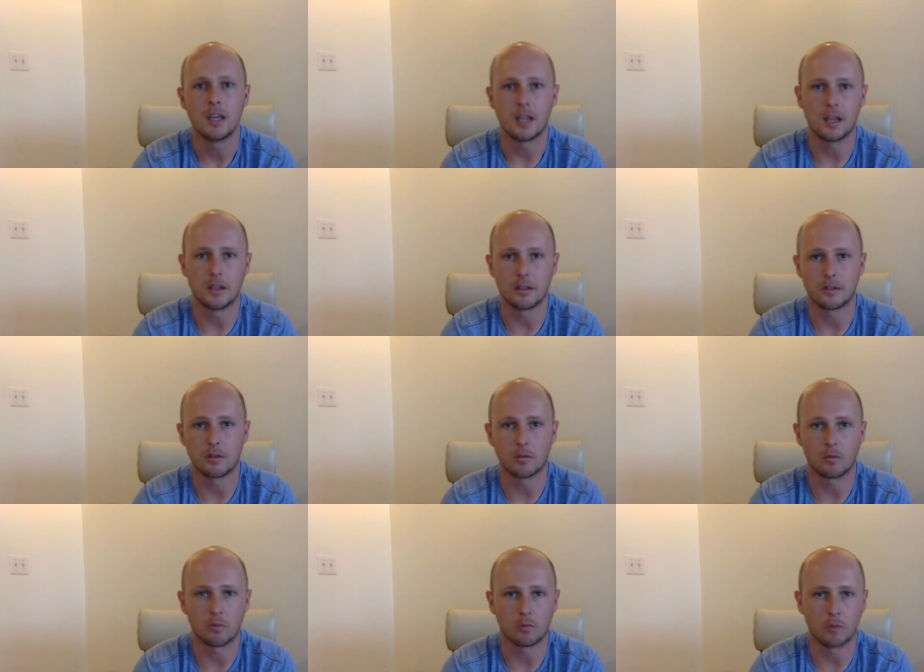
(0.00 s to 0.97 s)
is
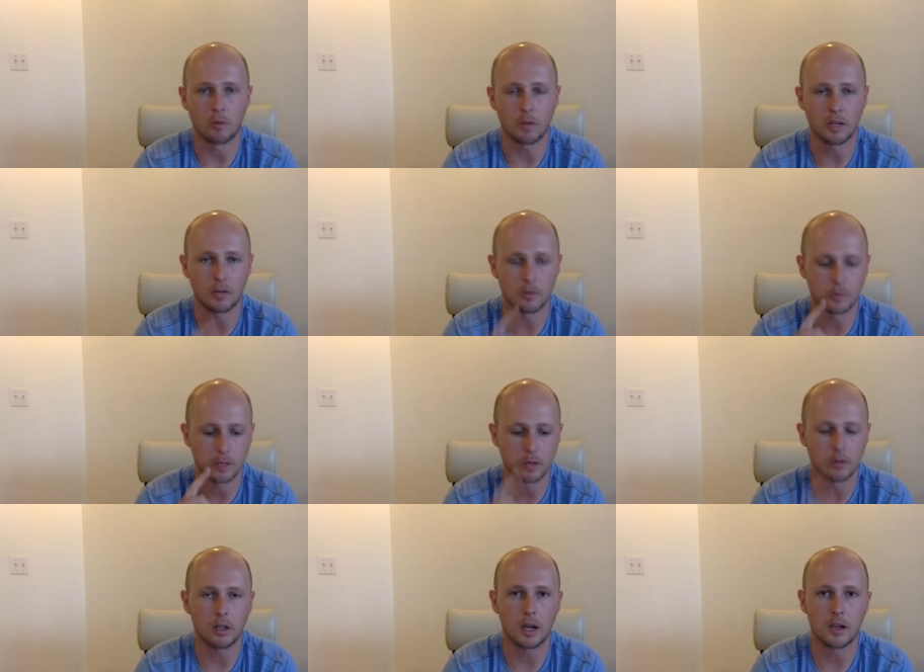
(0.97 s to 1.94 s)
what we did was we
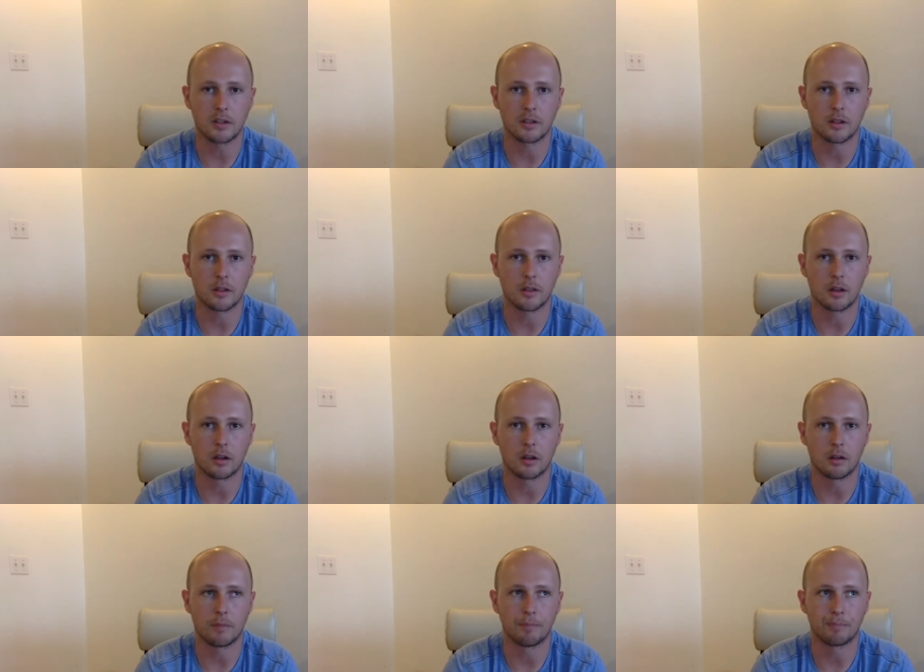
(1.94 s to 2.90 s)
utilized
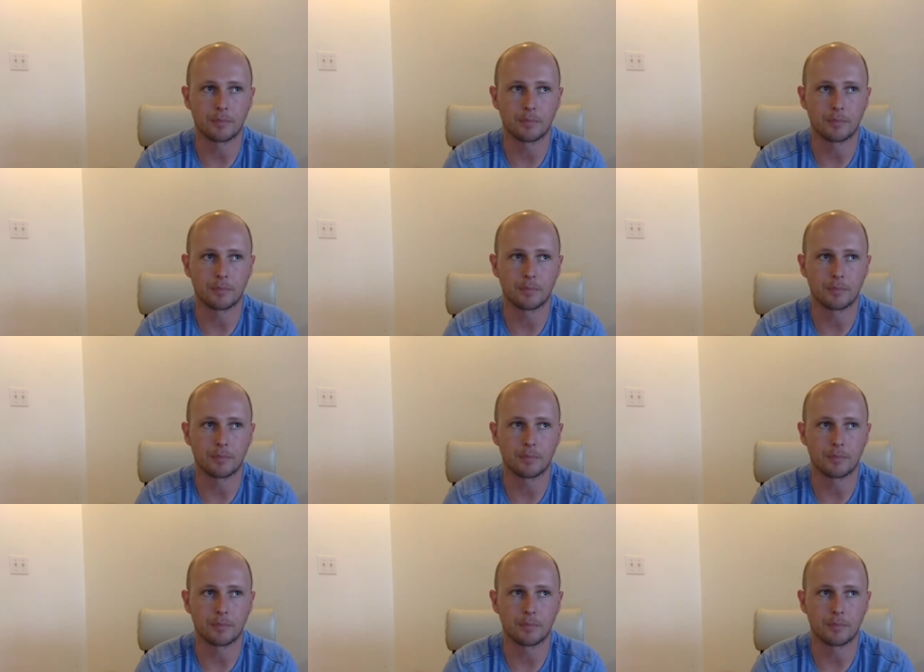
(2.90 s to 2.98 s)
the